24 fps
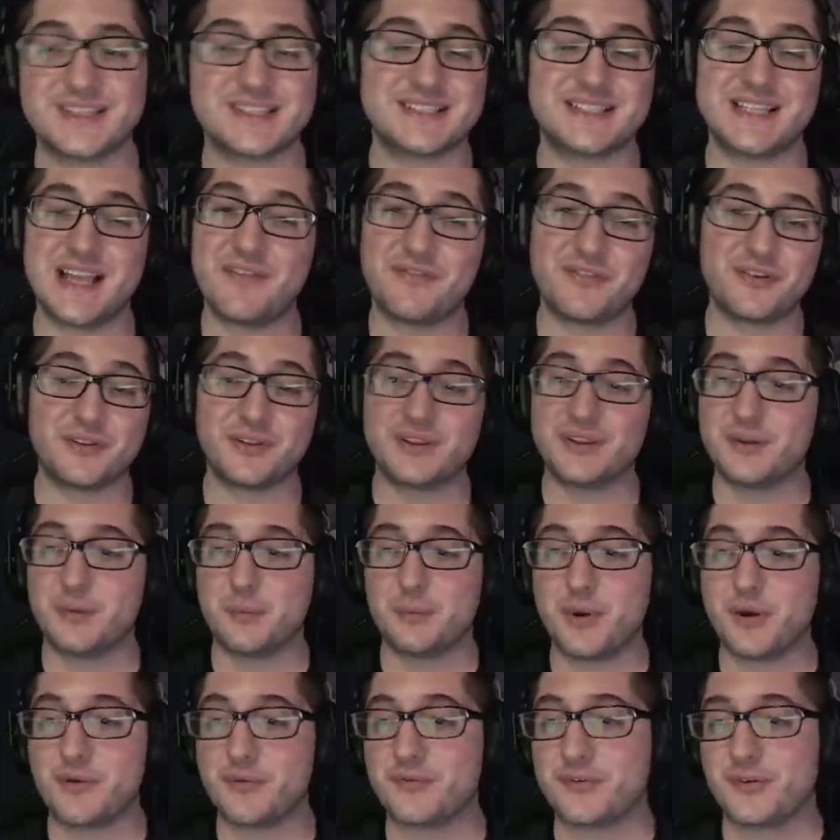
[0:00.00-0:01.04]
definitely the
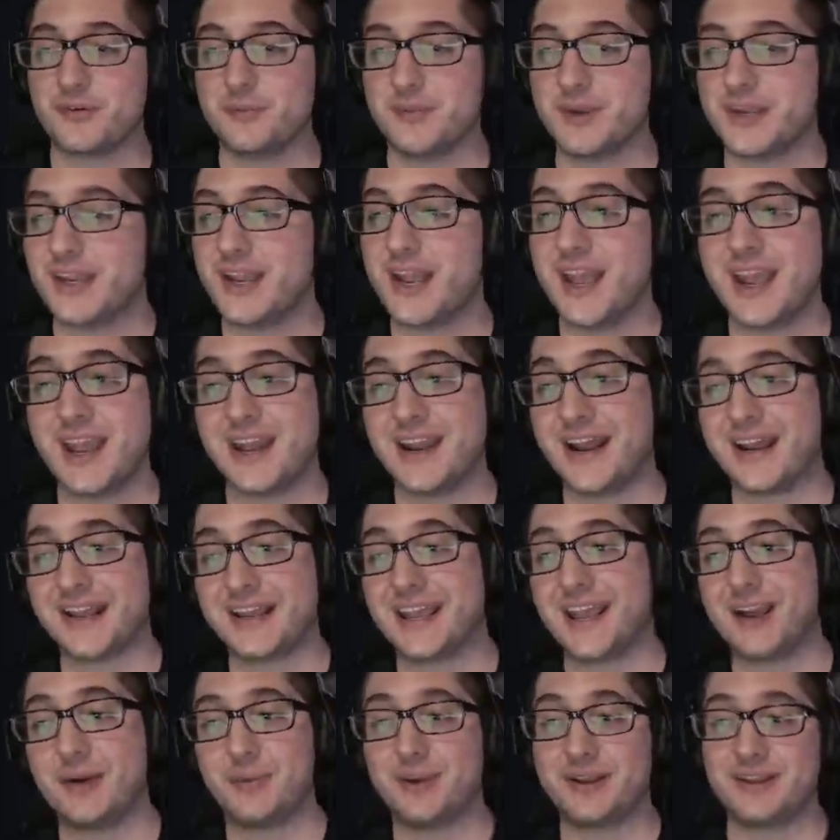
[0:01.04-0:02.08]
boat for me, and I
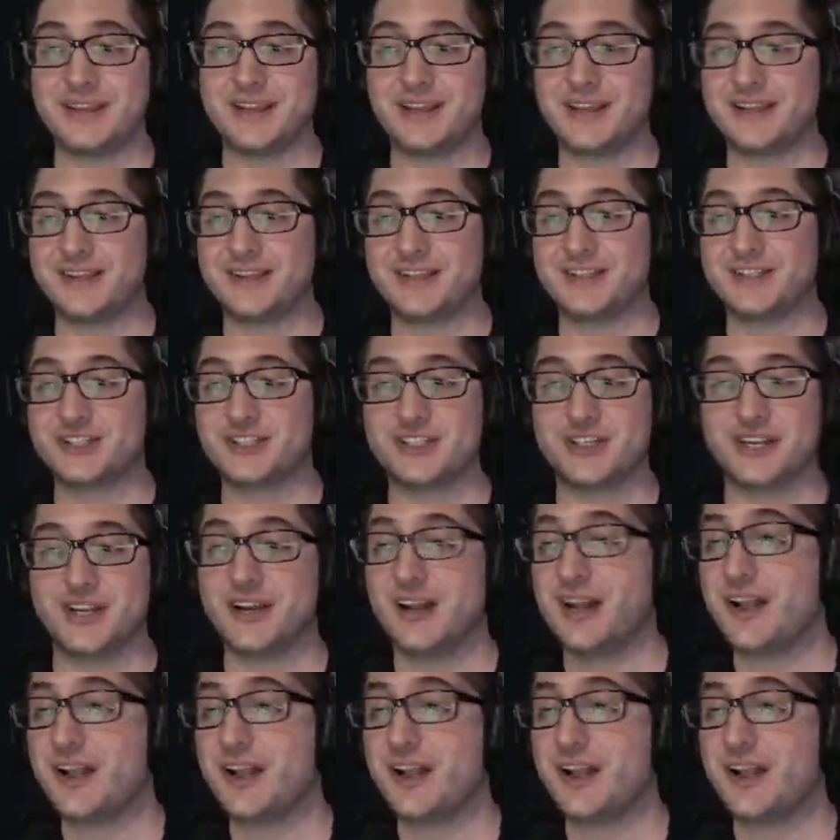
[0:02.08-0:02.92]
can't wait to get this shit.